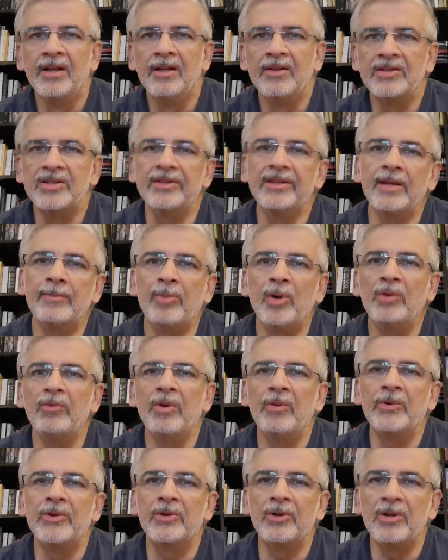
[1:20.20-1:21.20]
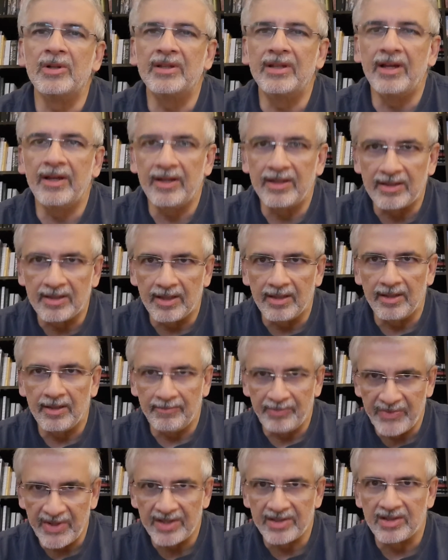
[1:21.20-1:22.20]
So at that point, we were told that uh,
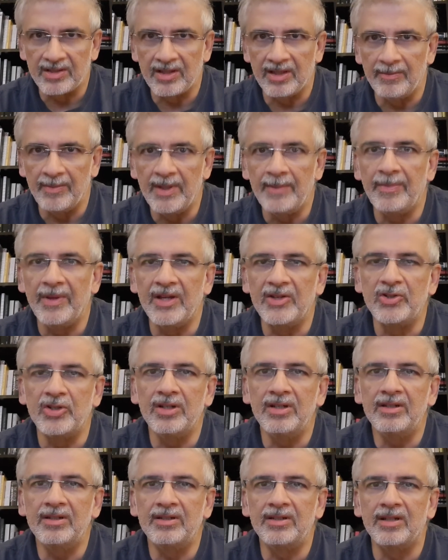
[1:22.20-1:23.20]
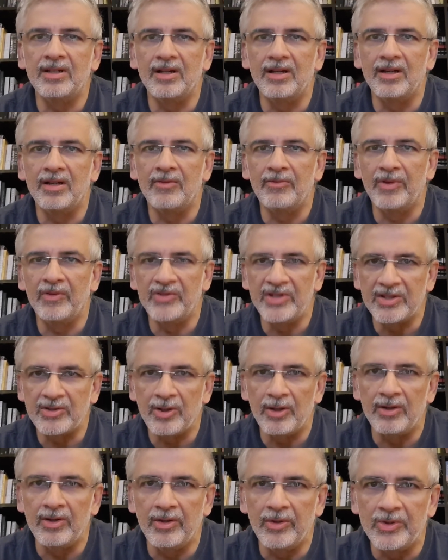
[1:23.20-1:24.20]
just uh, be patient. Uh, we've just
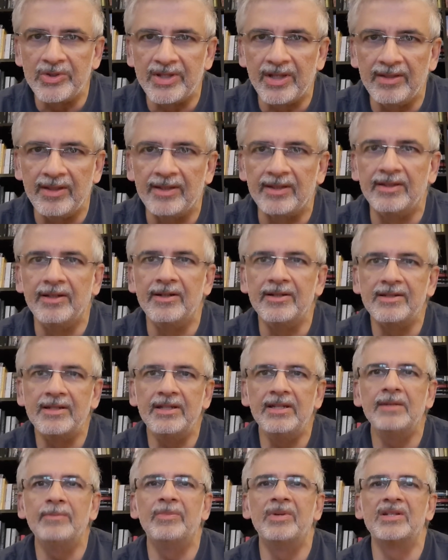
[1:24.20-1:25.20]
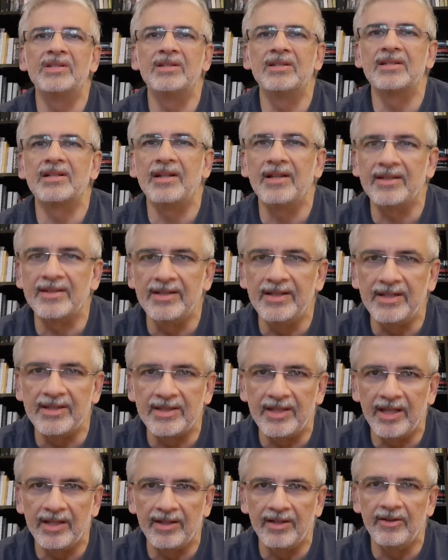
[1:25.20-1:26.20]
got news that there are 13 business class seats
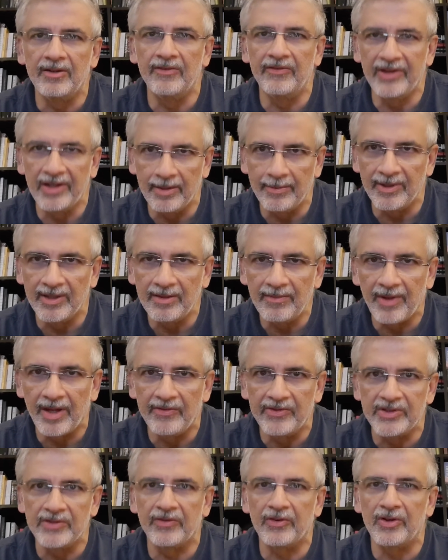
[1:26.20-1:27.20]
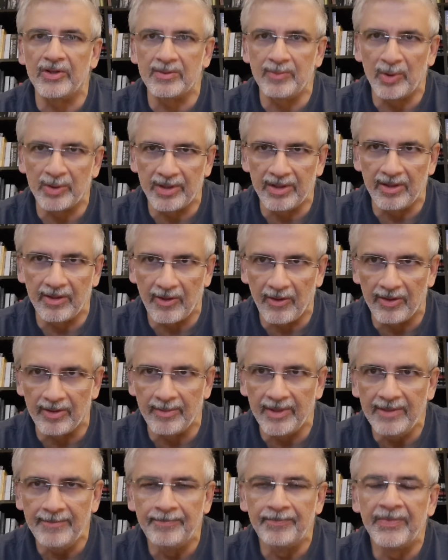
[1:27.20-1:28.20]
that are available. I was, of course, booked in
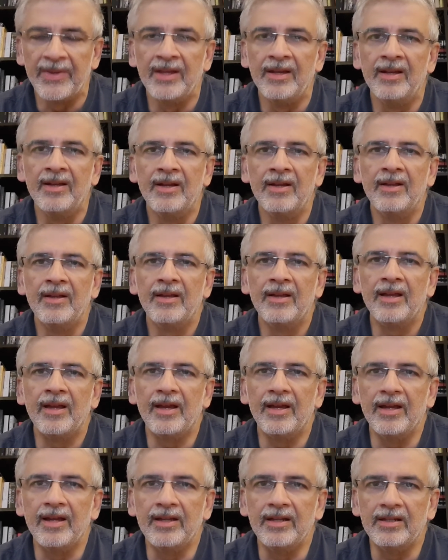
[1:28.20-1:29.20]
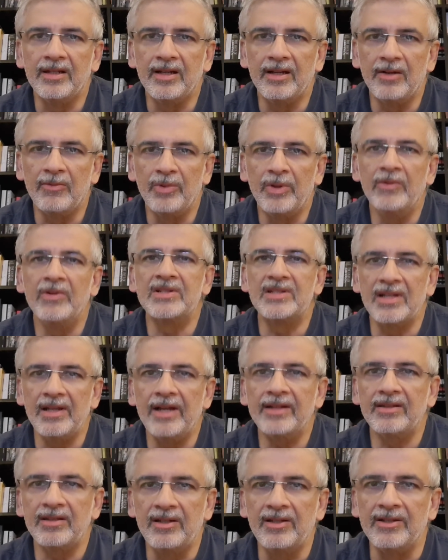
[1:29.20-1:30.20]
economy. And uh, we will
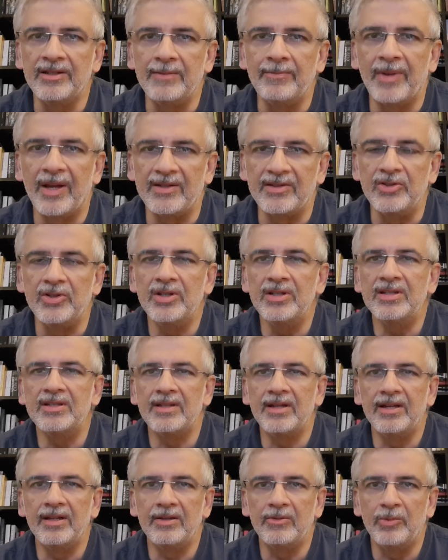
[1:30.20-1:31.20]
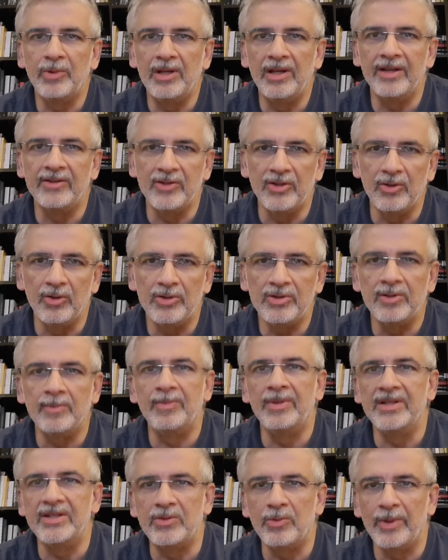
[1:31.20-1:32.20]
select 13 passengers and we let you know, so
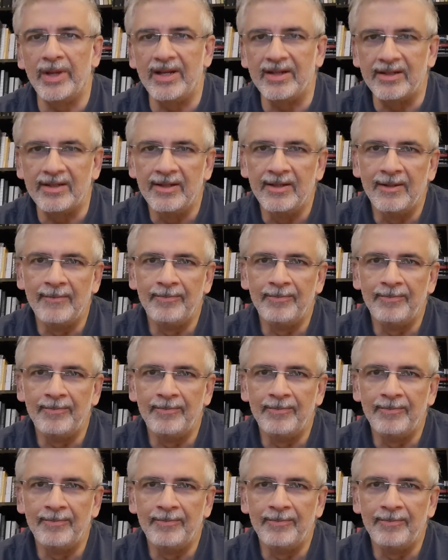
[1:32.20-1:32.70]
please wait.